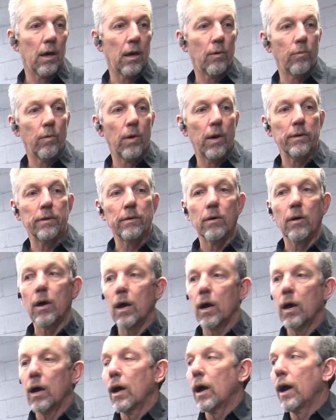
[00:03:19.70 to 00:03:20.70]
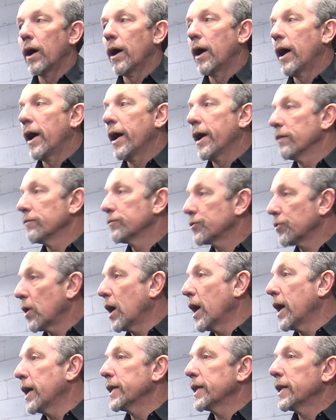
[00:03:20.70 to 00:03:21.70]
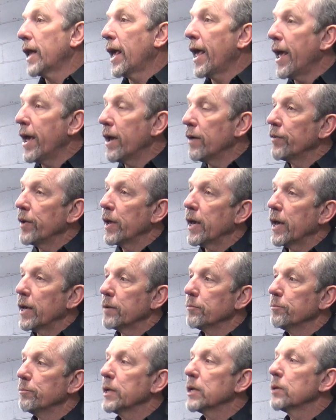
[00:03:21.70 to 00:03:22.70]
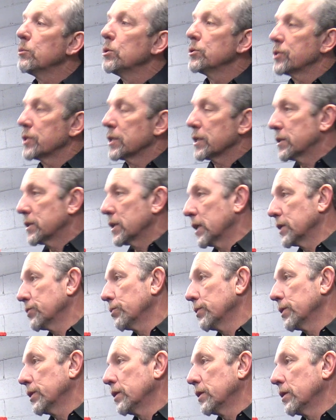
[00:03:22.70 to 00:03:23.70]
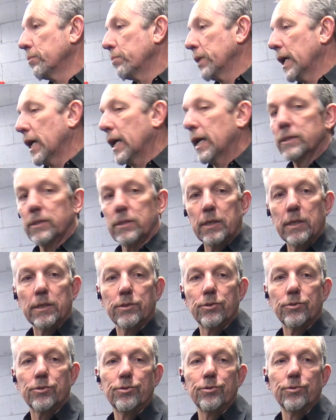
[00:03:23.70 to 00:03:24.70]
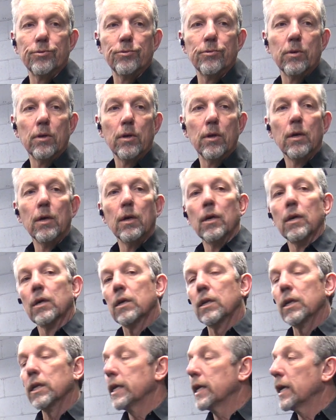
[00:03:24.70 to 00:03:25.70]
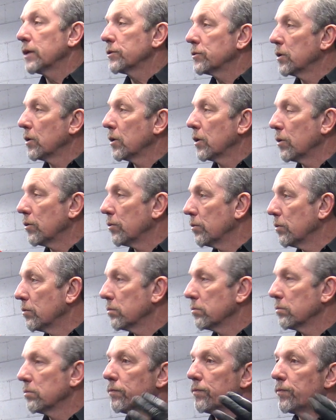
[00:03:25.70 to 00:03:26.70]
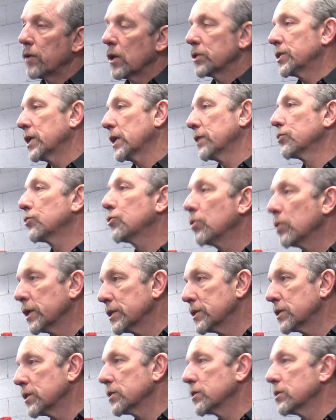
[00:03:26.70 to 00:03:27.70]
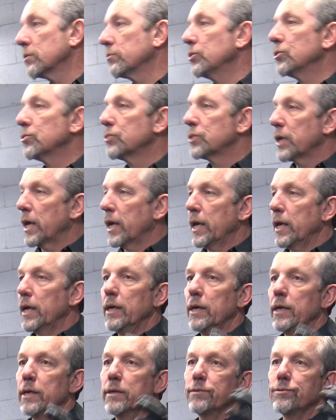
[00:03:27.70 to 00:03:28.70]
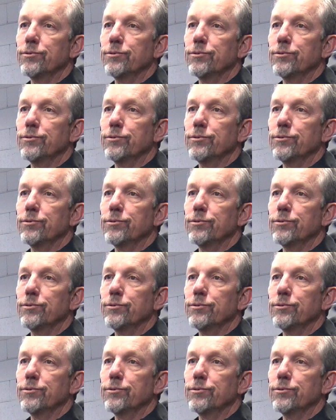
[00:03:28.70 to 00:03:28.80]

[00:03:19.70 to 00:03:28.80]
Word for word: what I have tried and have had minimal success with in the past is to clean out or uh, flush out the cooling system, use a, a